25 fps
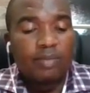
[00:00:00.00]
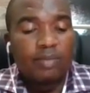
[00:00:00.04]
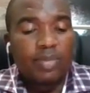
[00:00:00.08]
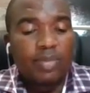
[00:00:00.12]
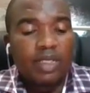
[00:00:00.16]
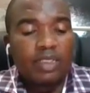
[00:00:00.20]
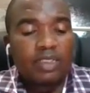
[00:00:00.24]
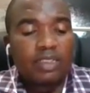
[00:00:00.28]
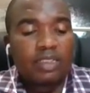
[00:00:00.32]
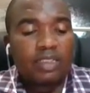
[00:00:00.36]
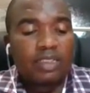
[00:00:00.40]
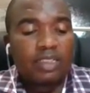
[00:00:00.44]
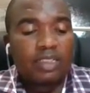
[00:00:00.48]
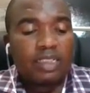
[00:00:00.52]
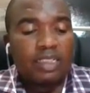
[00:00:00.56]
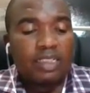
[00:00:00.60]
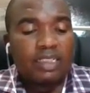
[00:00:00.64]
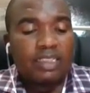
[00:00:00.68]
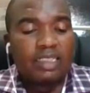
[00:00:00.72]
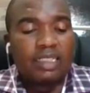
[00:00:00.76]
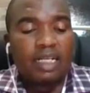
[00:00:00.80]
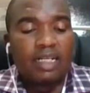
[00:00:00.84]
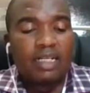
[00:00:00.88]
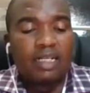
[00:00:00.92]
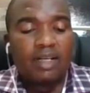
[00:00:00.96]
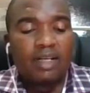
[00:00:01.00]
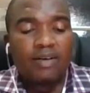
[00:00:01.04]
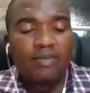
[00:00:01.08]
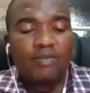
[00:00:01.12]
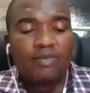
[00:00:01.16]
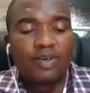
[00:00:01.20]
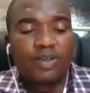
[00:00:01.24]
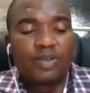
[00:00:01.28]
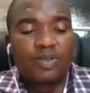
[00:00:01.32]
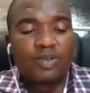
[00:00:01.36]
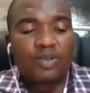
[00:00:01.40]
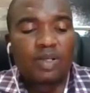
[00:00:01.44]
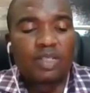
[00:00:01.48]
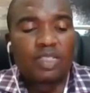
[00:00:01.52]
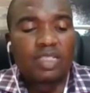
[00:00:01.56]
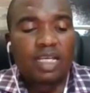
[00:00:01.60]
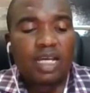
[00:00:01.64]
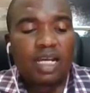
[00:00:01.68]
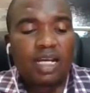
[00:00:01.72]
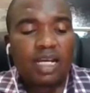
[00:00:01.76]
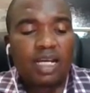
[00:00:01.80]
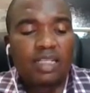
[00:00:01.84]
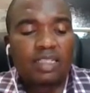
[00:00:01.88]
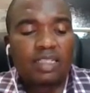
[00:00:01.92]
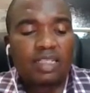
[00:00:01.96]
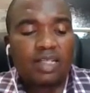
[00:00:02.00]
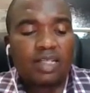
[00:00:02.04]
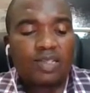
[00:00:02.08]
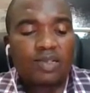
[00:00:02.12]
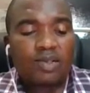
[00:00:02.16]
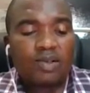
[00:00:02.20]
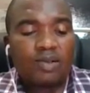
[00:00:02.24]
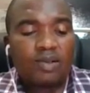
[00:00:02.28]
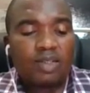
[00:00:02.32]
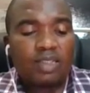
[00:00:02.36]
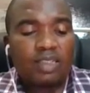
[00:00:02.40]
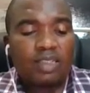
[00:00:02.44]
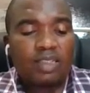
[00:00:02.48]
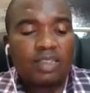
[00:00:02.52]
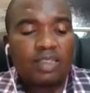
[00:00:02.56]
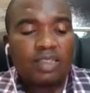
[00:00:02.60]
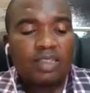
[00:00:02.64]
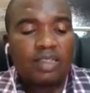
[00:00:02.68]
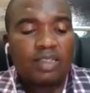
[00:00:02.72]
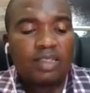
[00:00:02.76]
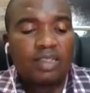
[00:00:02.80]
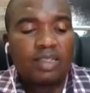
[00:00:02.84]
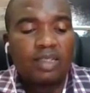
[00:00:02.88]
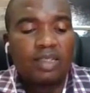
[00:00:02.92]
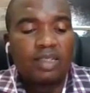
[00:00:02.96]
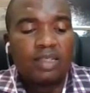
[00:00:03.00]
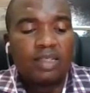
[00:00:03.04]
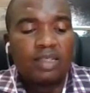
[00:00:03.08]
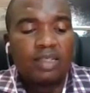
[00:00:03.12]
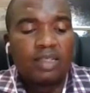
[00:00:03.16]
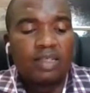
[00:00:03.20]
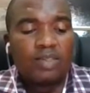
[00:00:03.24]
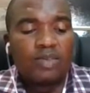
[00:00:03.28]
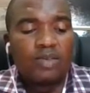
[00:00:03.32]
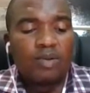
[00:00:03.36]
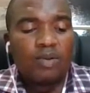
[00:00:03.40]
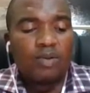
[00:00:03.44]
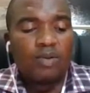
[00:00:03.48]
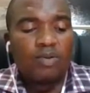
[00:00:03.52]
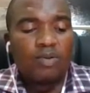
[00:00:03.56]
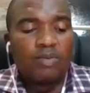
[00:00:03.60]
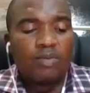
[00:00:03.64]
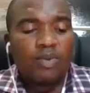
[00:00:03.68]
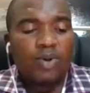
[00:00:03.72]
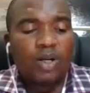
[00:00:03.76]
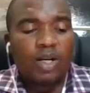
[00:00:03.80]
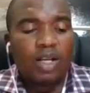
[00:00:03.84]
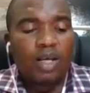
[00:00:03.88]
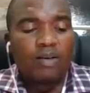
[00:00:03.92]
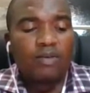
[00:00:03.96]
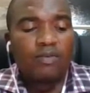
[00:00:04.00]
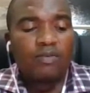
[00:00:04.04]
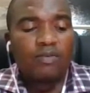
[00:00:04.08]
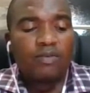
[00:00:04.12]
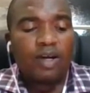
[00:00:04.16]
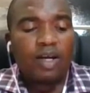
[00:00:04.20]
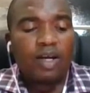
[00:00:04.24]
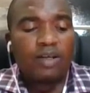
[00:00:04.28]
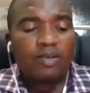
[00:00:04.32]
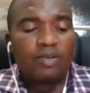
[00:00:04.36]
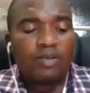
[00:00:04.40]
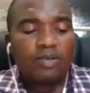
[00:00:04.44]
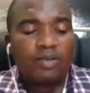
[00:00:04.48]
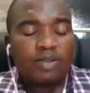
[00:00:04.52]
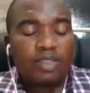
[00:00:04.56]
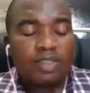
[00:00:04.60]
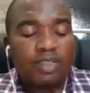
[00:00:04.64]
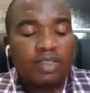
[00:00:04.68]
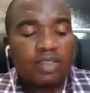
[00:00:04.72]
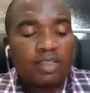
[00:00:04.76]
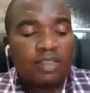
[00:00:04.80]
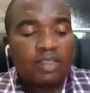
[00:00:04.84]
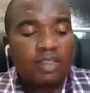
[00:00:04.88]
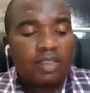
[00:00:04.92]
but each and every society has got its own moral values.